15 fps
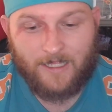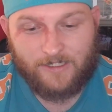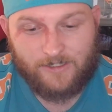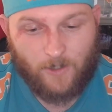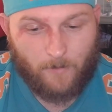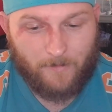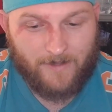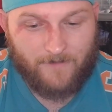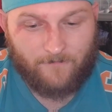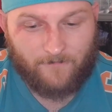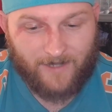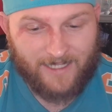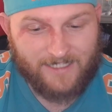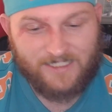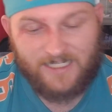Tommy
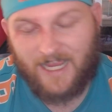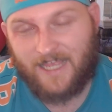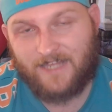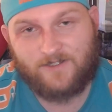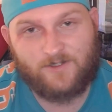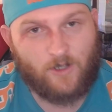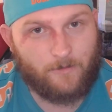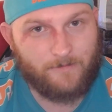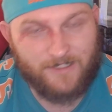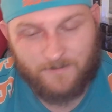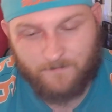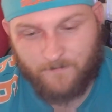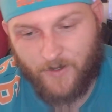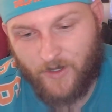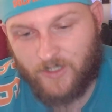Fletcher, and Thomas
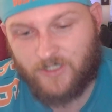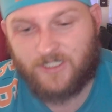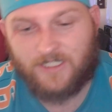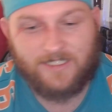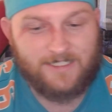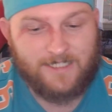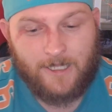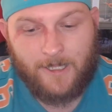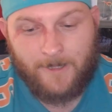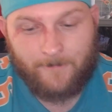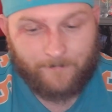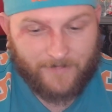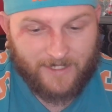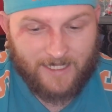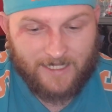Burgess.
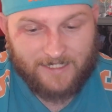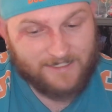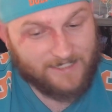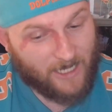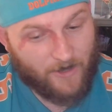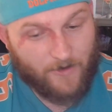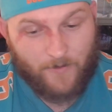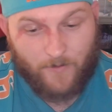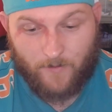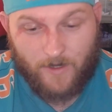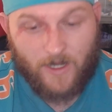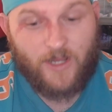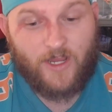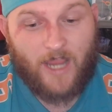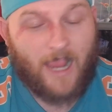So
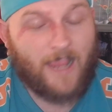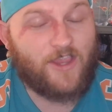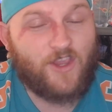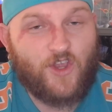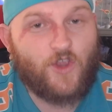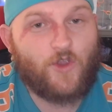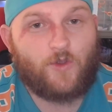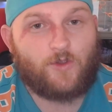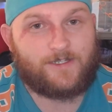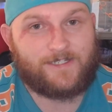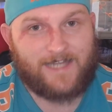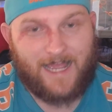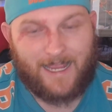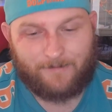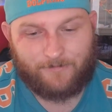huge
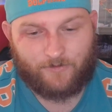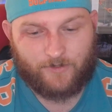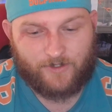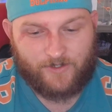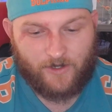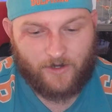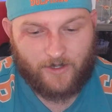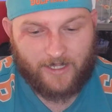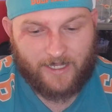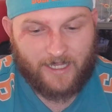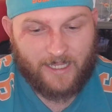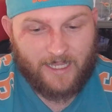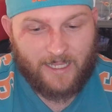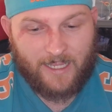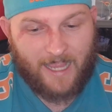names returning.
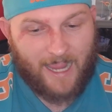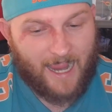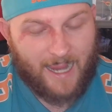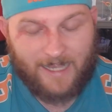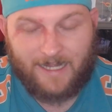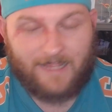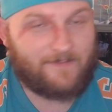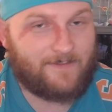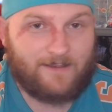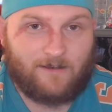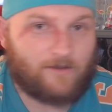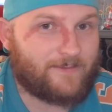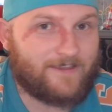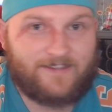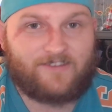And
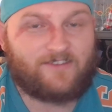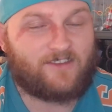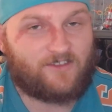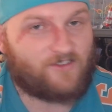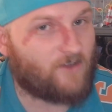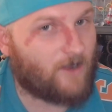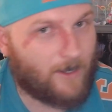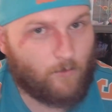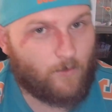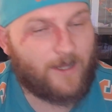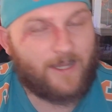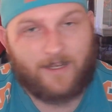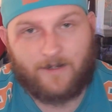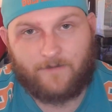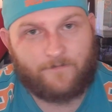look, this is the side we're
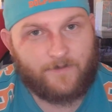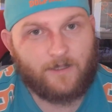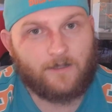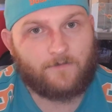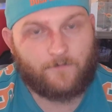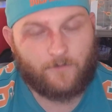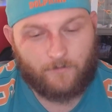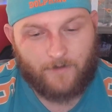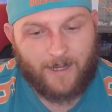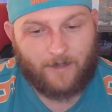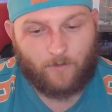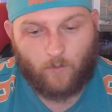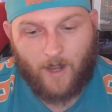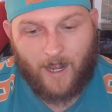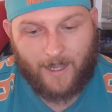going to field for
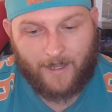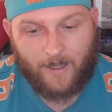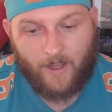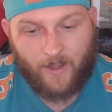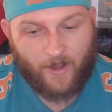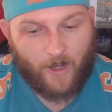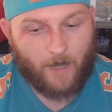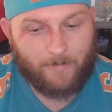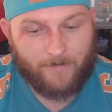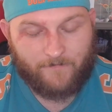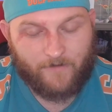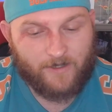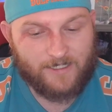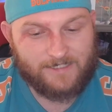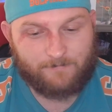round one. I'd be
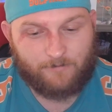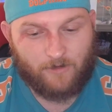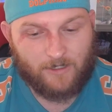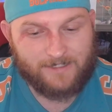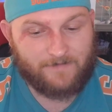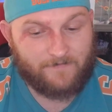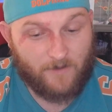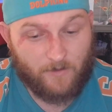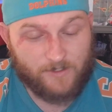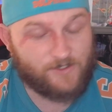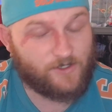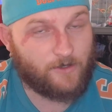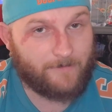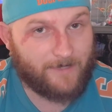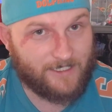very surprised if there were
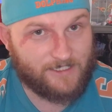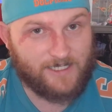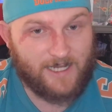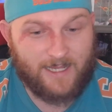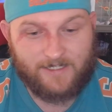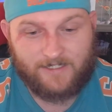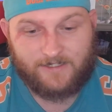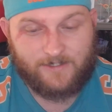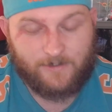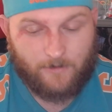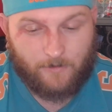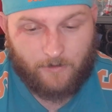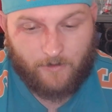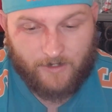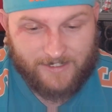too many changes to the
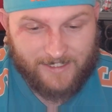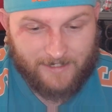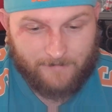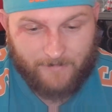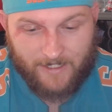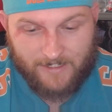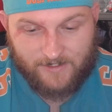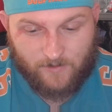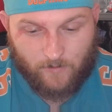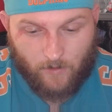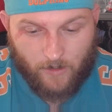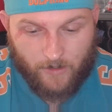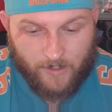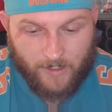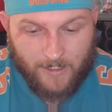13-man
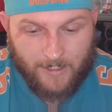squad.